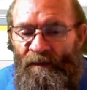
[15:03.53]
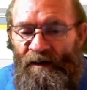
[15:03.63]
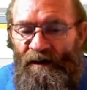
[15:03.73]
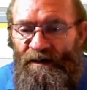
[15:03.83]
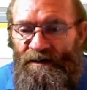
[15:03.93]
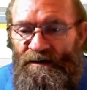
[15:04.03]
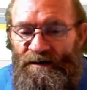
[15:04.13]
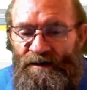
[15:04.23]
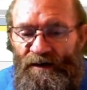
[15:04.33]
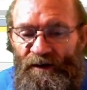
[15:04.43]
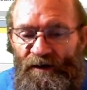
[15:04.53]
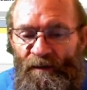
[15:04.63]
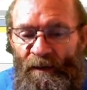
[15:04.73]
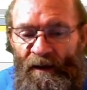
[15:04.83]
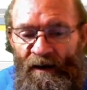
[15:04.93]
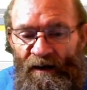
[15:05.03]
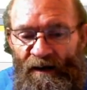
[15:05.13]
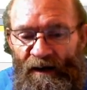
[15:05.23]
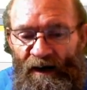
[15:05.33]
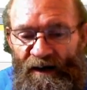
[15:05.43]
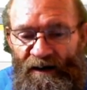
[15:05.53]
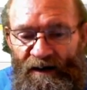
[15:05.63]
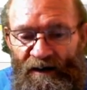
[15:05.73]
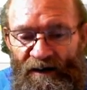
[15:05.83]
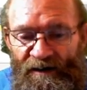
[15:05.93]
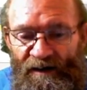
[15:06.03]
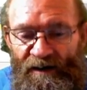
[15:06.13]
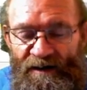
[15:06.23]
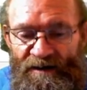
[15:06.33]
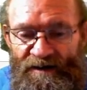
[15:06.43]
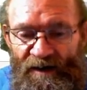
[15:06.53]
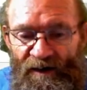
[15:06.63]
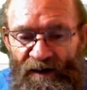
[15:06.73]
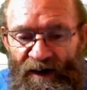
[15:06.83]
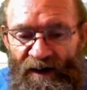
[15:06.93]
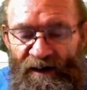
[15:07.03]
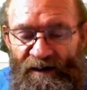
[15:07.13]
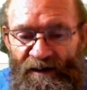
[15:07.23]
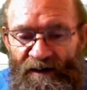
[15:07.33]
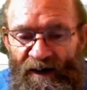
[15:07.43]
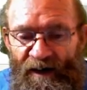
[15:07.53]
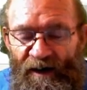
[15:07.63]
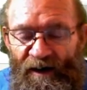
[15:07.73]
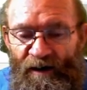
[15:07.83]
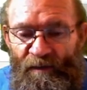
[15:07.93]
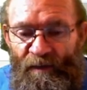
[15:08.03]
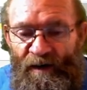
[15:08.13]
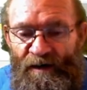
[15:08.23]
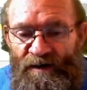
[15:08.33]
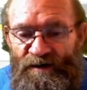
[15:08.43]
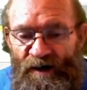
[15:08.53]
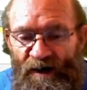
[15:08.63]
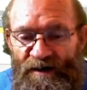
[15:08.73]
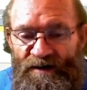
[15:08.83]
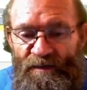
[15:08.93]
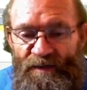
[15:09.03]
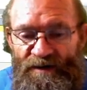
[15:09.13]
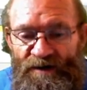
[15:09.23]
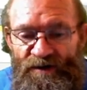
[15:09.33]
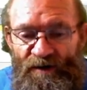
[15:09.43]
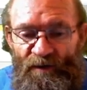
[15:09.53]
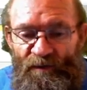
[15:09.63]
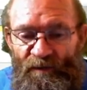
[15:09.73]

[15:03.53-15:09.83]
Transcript: Okay, so I can now literally just go and change the position of